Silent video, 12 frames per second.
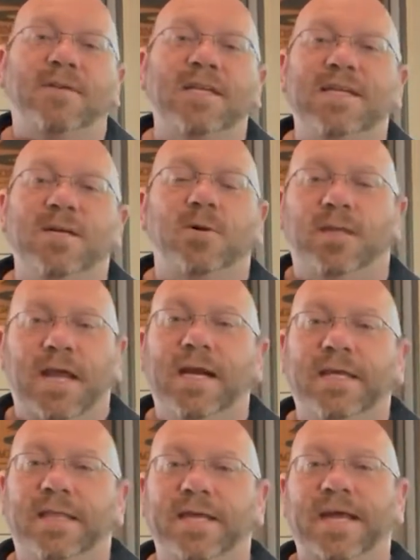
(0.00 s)
to deal with
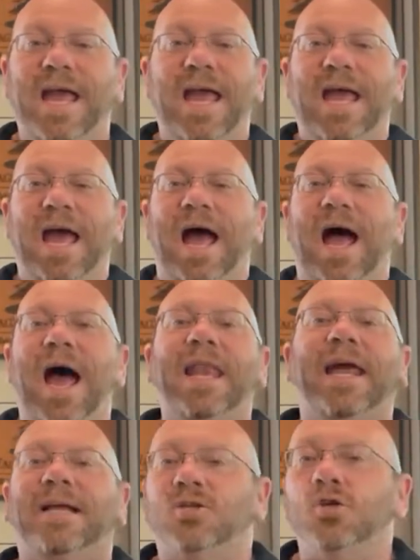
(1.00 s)
anything
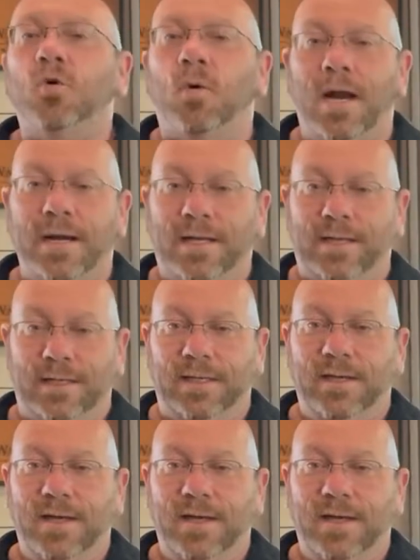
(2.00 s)
electronically.